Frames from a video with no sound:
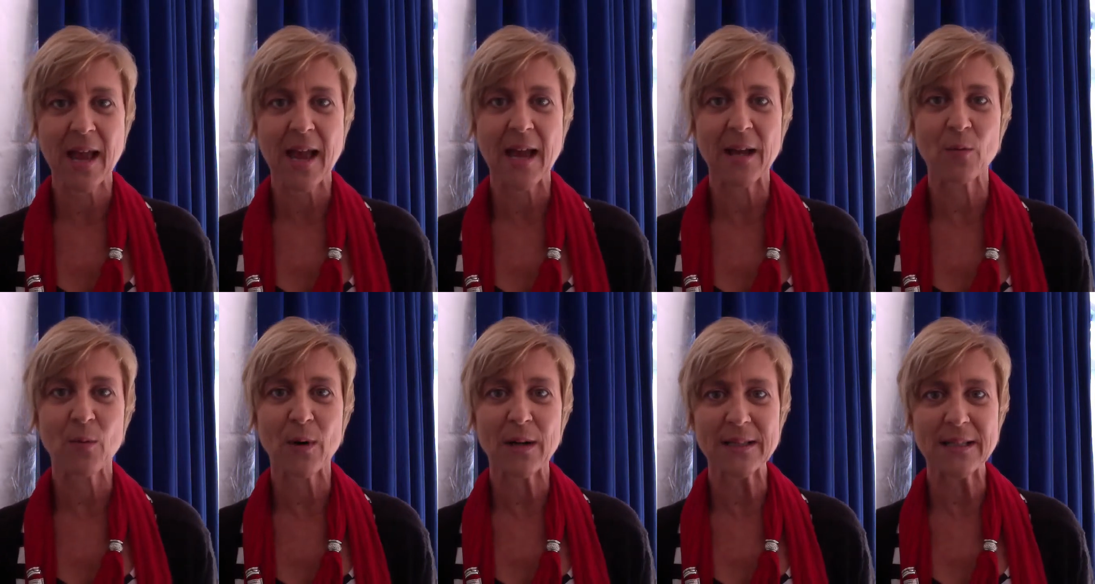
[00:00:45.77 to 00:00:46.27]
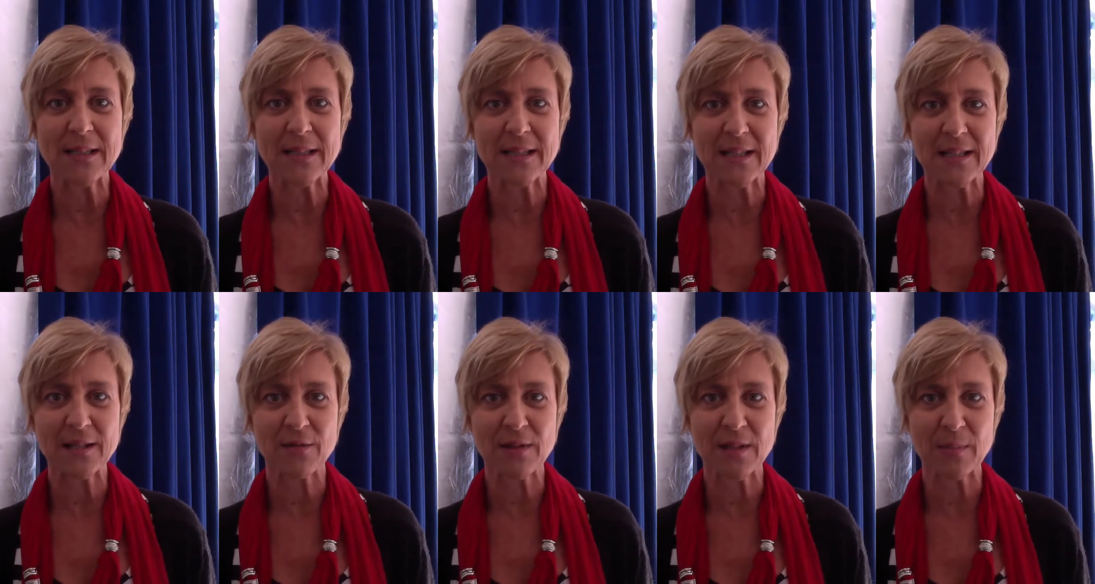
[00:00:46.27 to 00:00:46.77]
And once
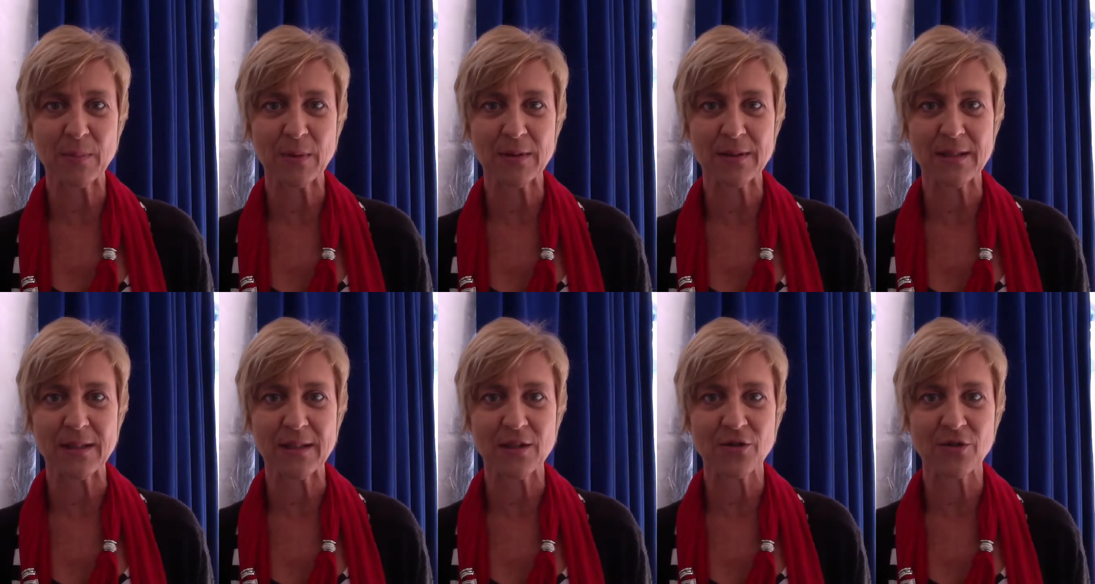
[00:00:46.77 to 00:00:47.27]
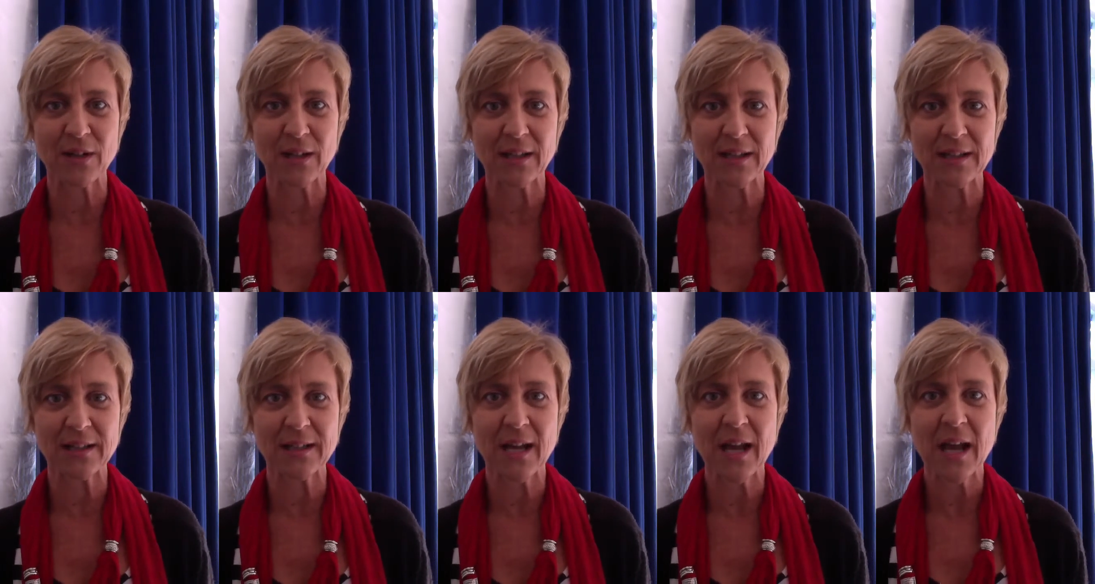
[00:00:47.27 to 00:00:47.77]
this response is
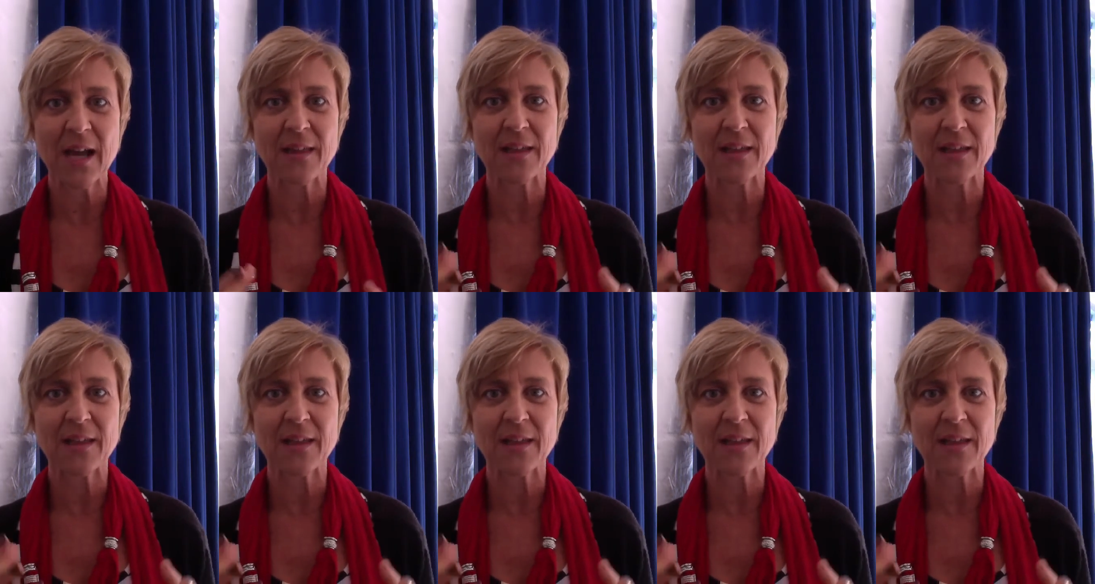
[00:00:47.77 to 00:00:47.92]
triggered,